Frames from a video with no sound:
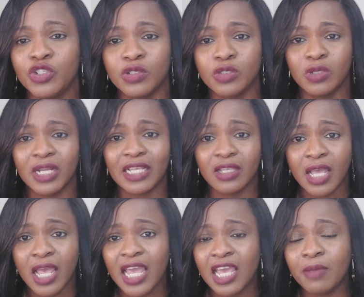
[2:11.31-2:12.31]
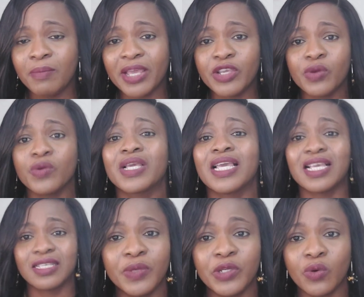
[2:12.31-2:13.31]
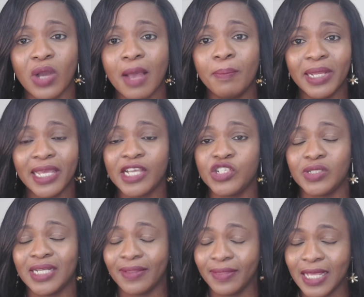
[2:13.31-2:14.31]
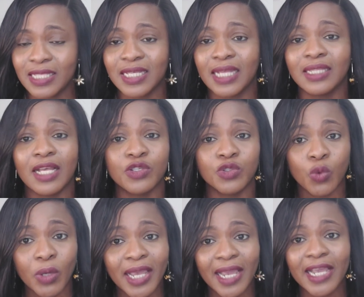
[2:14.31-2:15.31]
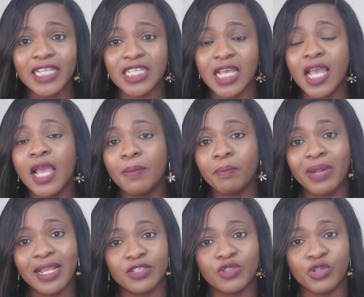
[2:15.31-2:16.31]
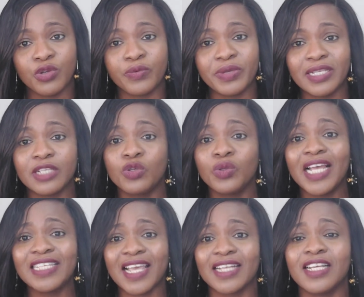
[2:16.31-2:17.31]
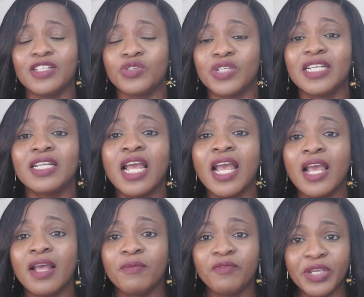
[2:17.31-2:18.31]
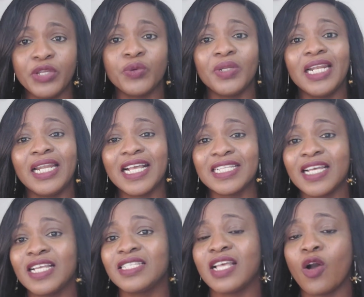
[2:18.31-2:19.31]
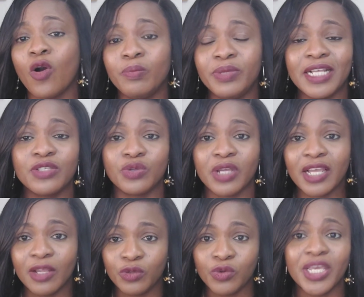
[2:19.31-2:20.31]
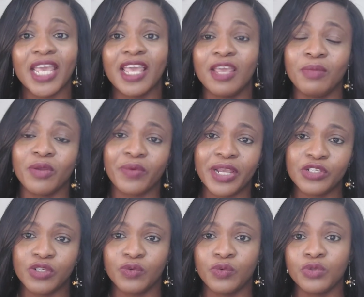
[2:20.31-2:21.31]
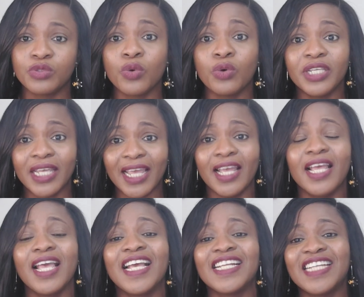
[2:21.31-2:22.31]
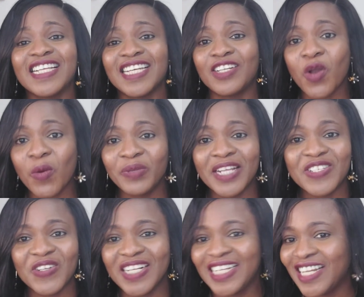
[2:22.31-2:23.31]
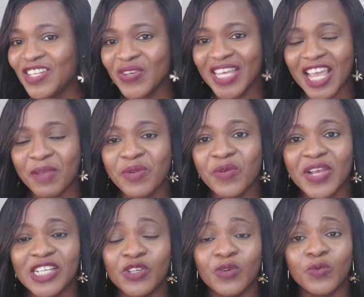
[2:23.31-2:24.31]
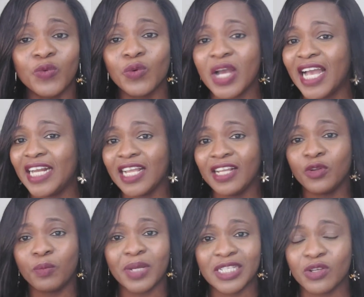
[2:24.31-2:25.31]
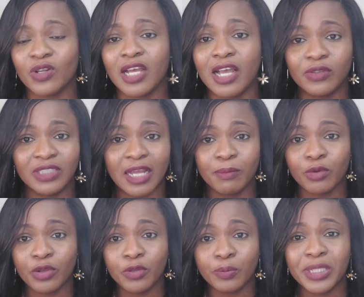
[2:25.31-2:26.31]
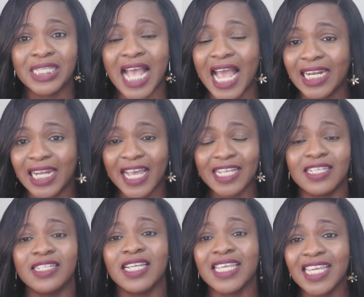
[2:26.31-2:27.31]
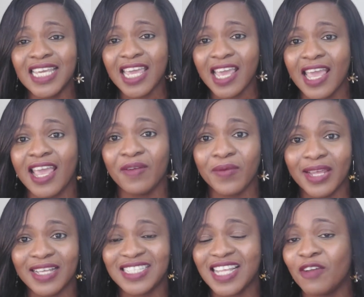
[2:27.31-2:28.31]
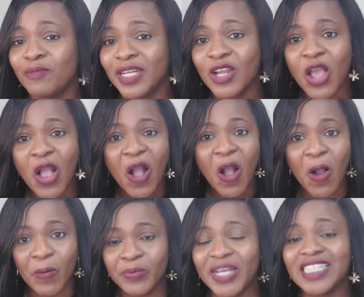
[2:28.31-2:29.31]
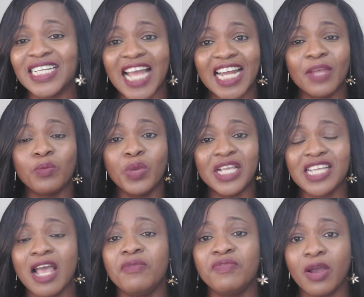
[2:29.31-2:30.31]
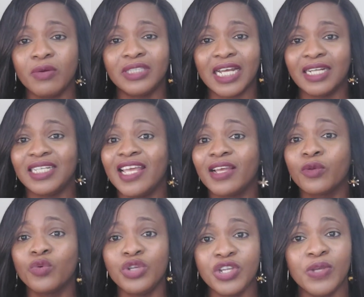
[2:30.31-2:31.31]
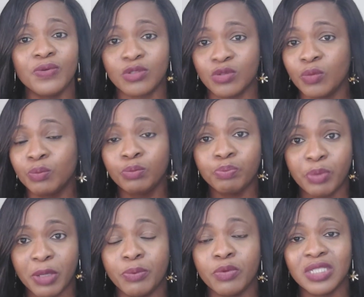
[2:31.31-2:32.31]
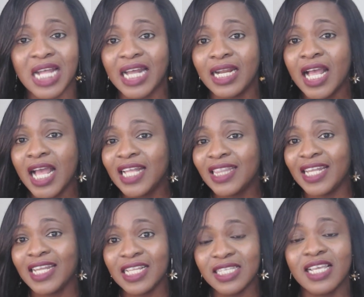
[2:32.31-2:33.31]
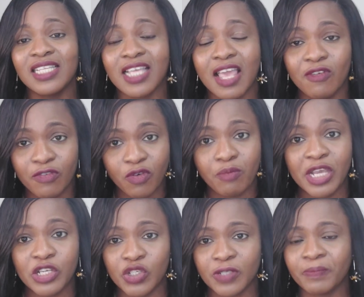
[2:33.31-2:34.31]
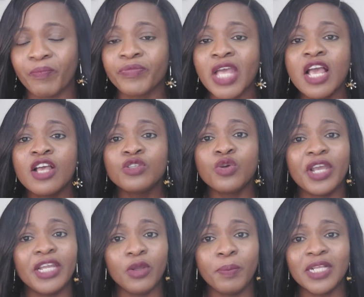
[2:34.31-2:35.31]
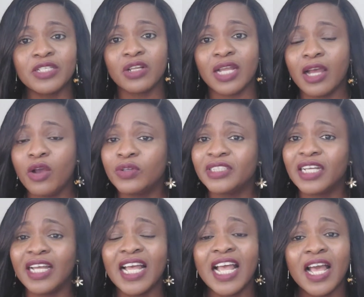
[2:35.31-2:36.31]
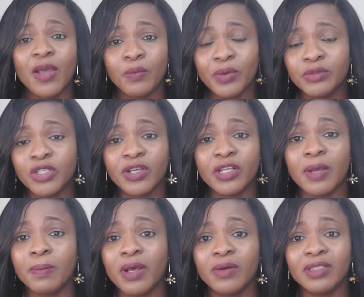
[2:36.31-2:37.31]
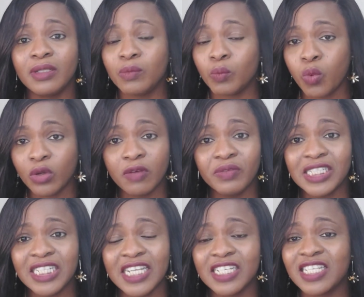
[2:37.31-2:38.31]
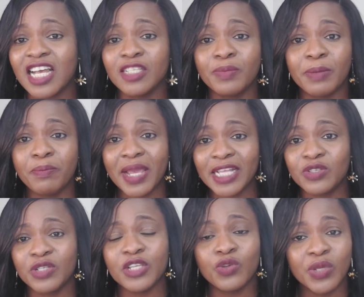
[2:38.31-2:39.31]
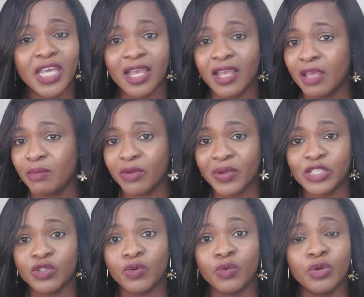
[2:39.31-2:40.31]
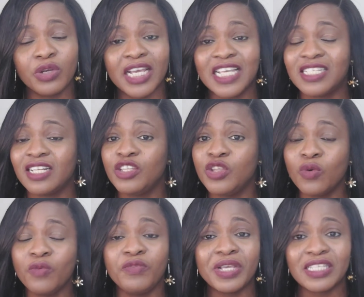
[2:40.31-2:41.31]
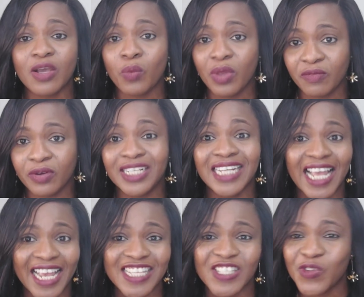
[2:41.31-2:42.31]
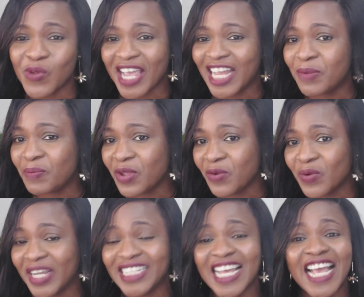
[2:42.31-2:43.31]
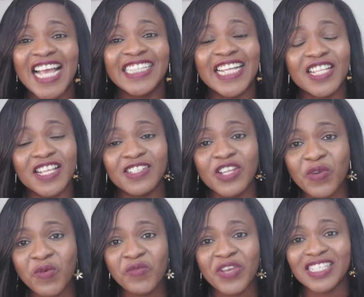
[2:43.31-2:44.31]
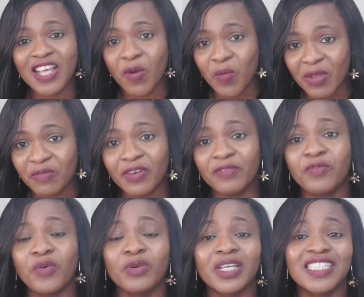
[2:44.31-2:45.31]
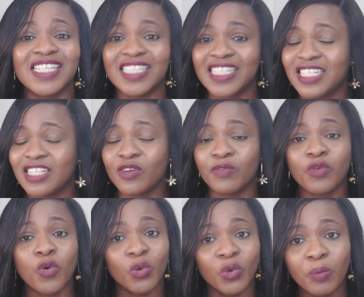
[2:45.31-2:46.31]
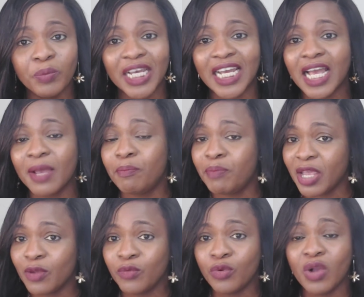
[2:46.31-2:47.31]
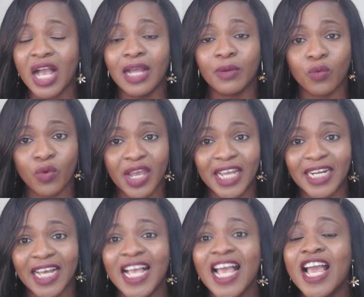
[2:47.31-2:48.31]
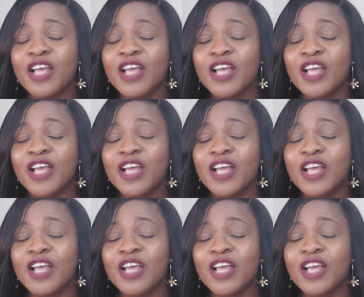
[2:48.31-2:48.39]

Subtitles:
It just it make you care with your application and things like that. So guys, please do your research. So let's get into the video, the latest update to UK immigration rule. So yeah, there's an update to the UK immigration rule, and in no particular order, I'm going to be highlighting the key areas that have been updated and in which I found that they are good news to people that needs this information. So in no particular order, we're talking about one of the changes that has been made to the UK immigration rule is new visa waiver. Guys, you heard me right. There's a new visa waiver for citizens of Colombia, Peru, and Guyana.